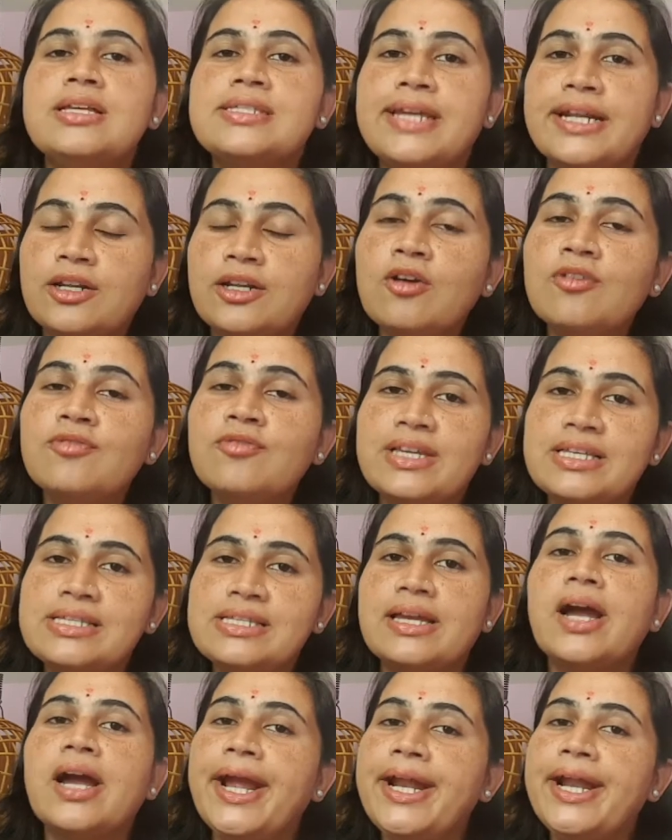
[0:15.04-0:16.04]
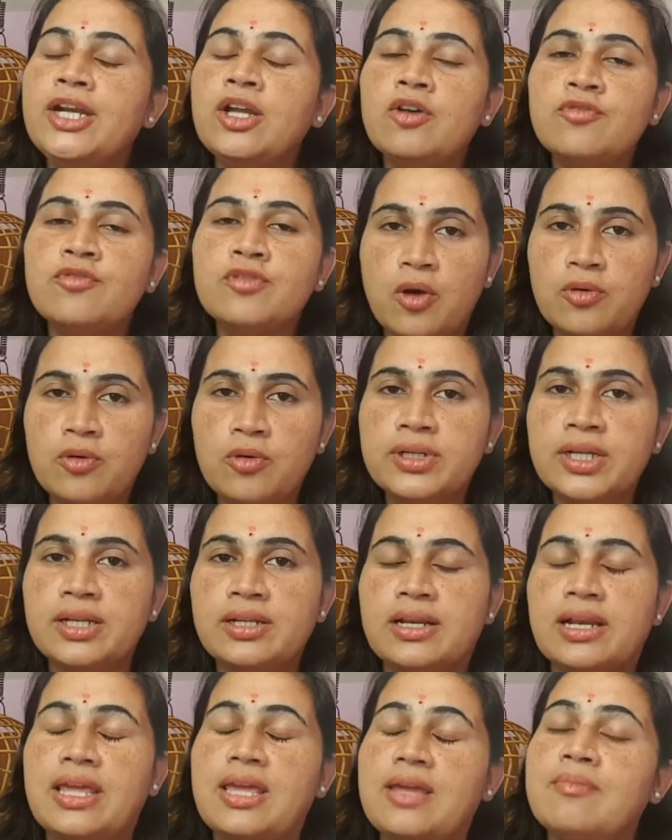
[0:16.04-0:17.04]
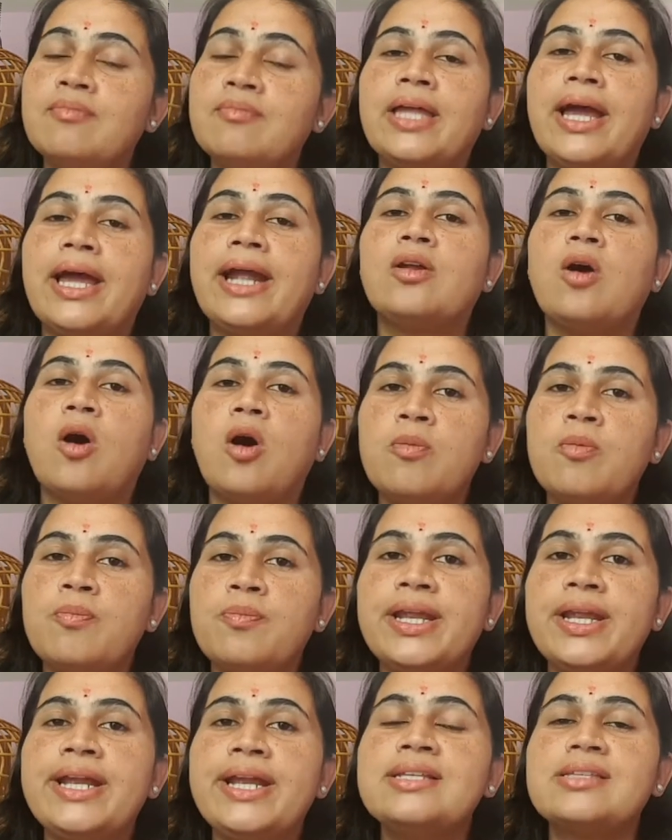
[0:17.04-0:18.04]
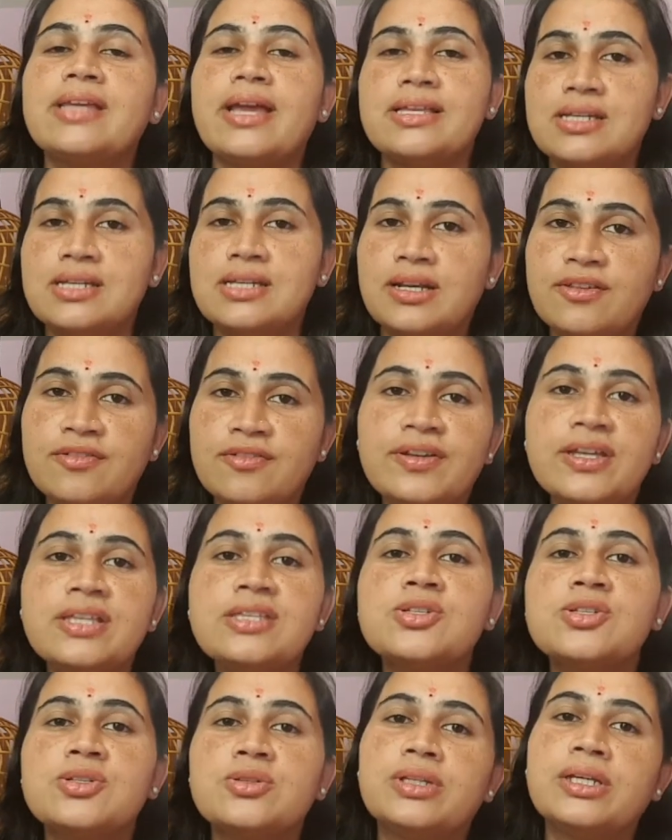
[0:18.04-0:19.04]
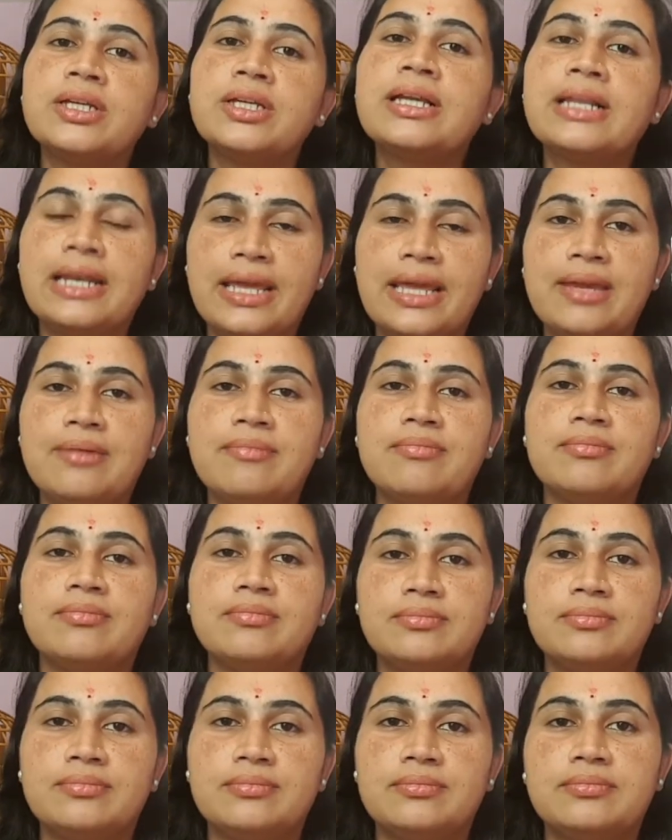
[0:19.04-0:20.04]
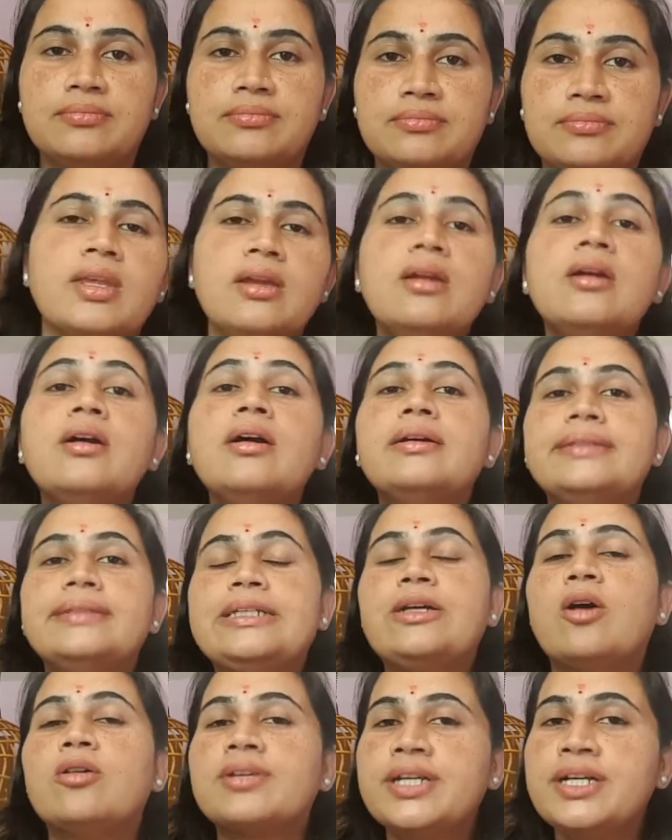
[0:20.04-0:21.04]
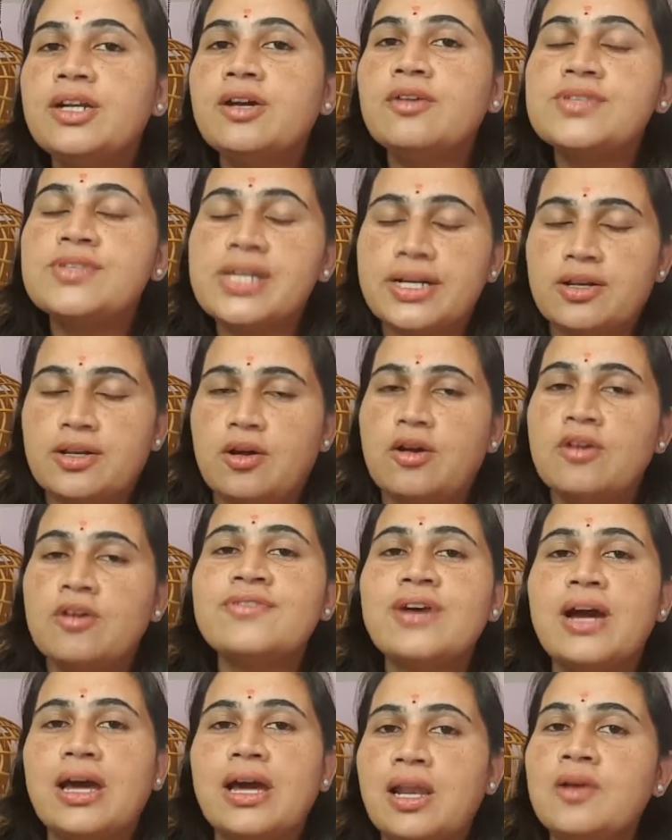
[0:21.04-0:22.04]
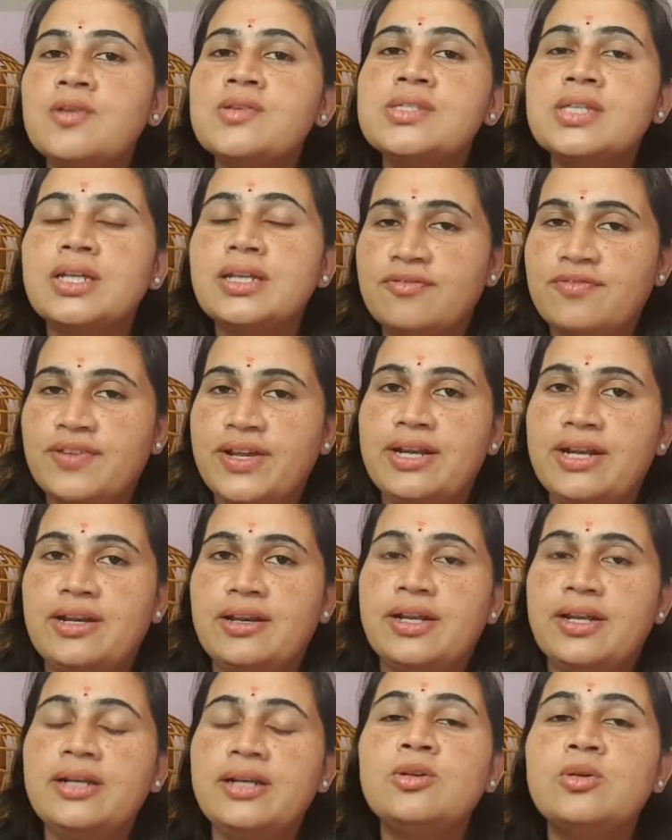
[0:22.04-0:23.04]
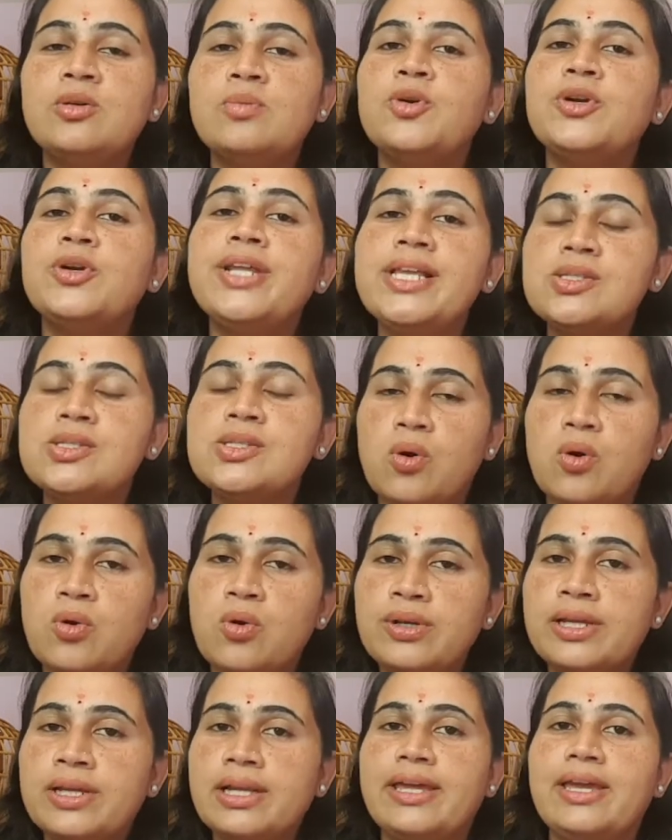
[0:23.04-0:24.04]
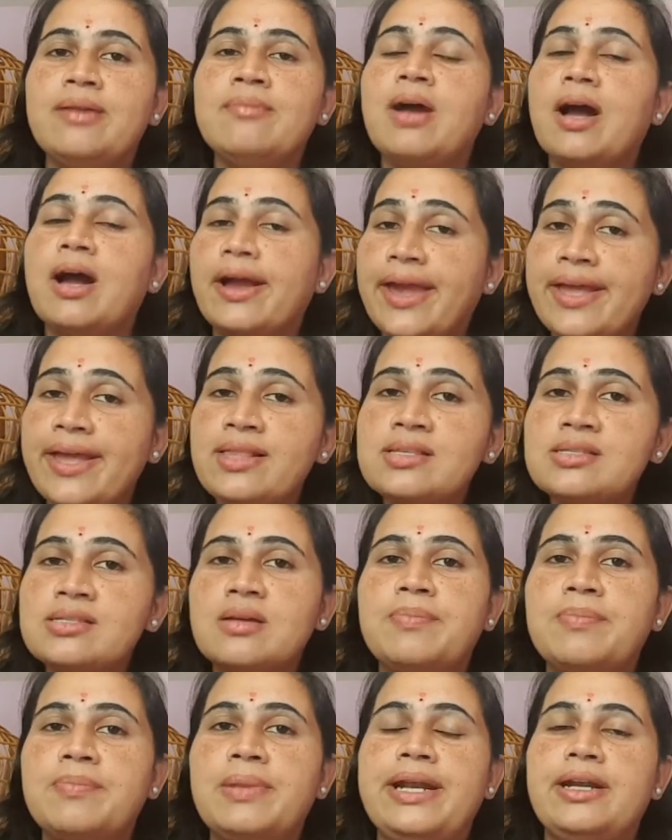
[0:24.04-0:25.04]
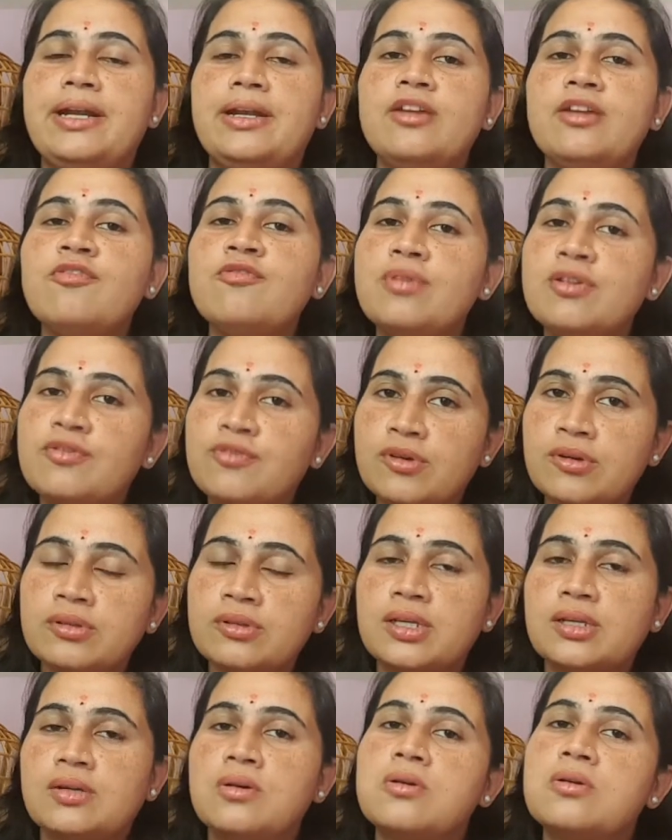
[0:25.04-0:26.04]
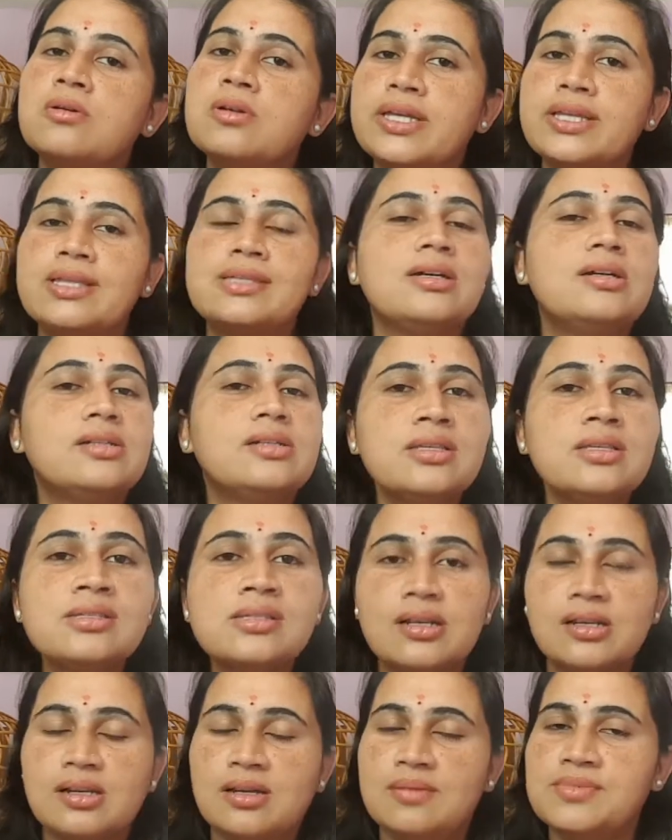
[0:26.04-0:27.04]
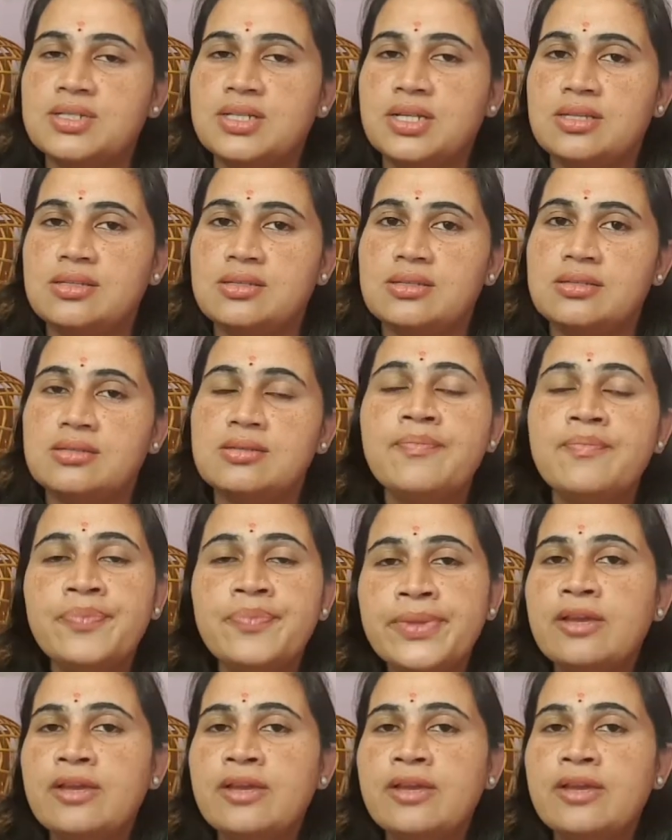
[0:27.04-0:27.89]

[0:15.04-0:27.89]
Setoff is a kind of counterclaim that operates as a defense to the claim. The doctrine of setoff allows the defendant to put his own claim against the plaintiff before the court in certain circumstances.